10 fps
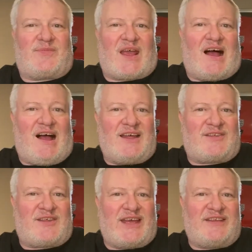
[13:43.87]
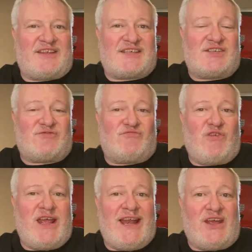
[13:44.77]
I think this is
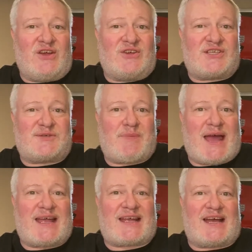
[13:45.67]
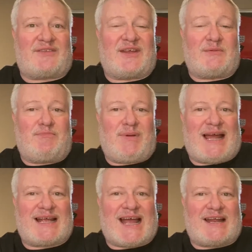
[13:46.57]
really good spec. I think
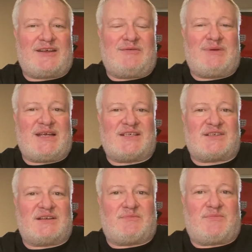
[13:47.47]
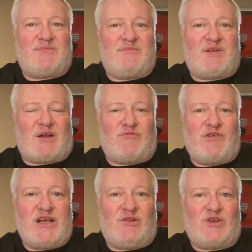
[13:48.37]
Black Adam is a
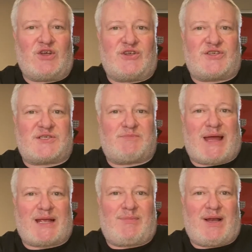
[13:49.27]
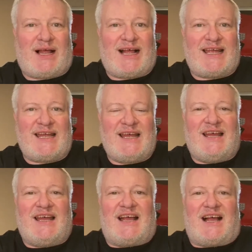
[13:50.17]
real good spec play.
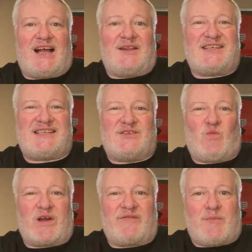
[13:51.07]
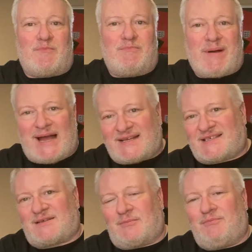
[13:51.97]
This is one of the
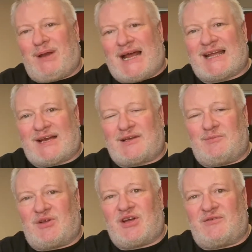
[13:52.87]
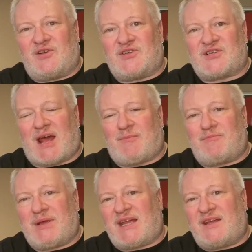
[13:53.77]
best Black Adam covers, and
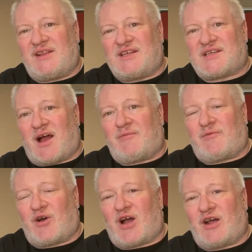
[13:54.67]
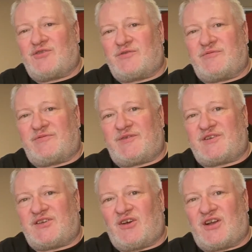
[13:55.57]
picking this up for
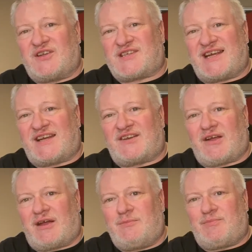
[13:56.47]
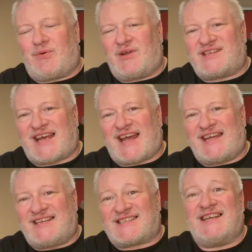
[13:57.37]
$150 in a 9.8,